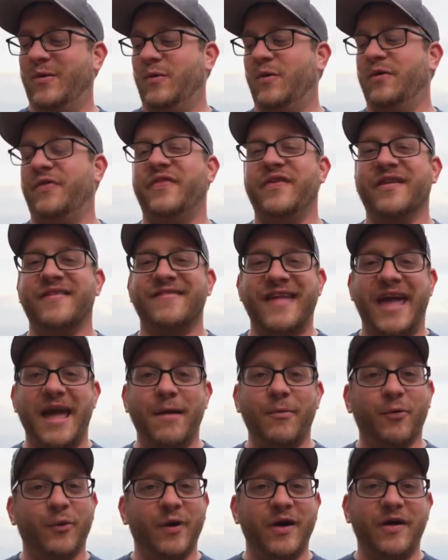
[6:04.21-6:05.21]
With this
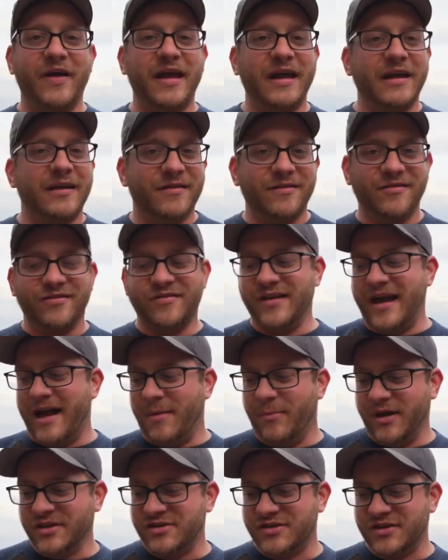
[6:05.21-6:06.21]
cable railing, there's
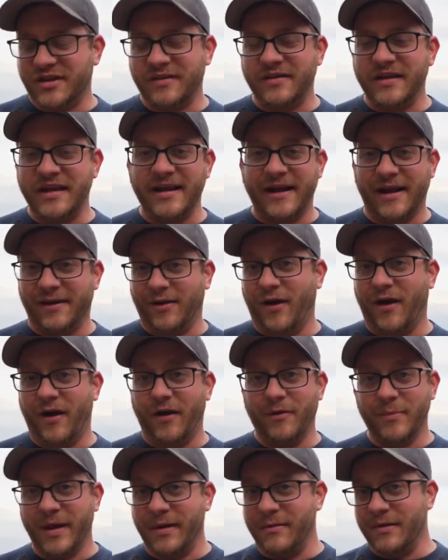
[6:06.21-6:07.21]
not much to clean at
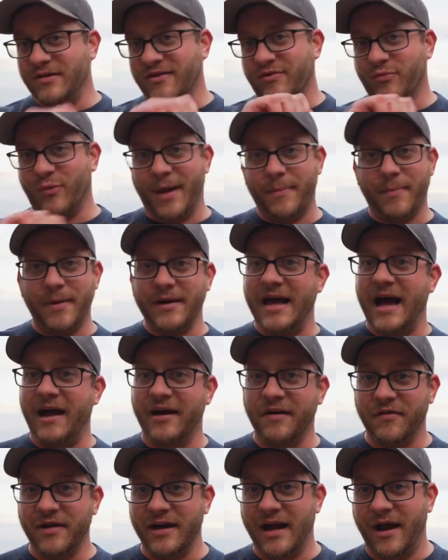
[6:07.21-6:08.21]
all. Maybe just wipe it
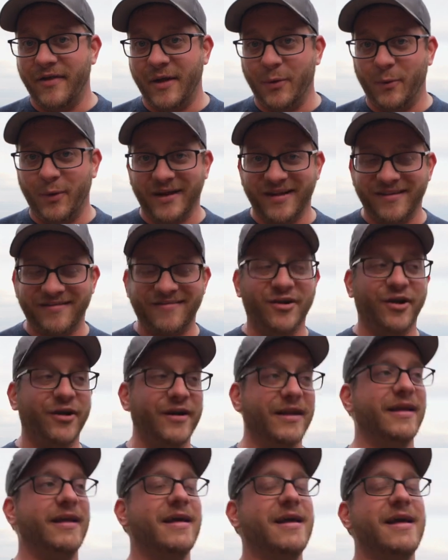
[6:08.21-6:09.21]
down every now and then when it gets
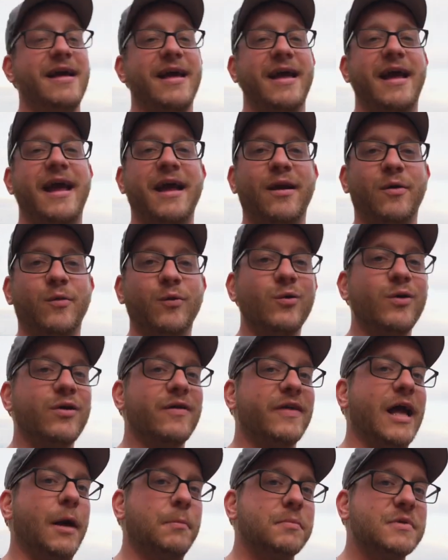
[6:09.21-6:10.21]
dirty, and it
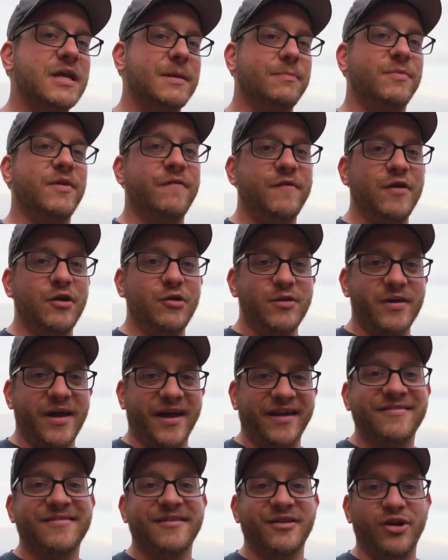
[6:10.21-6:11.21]
really helps keep the view
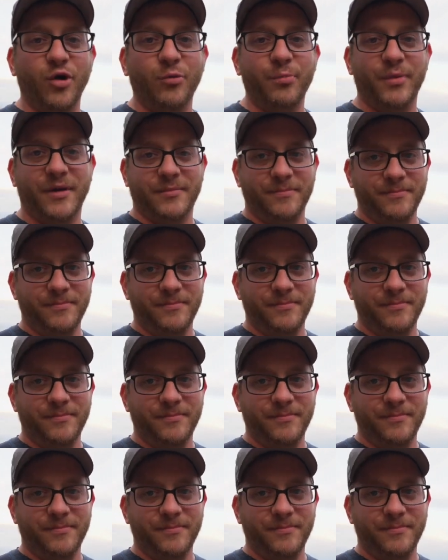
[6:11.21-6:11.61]
nice and open.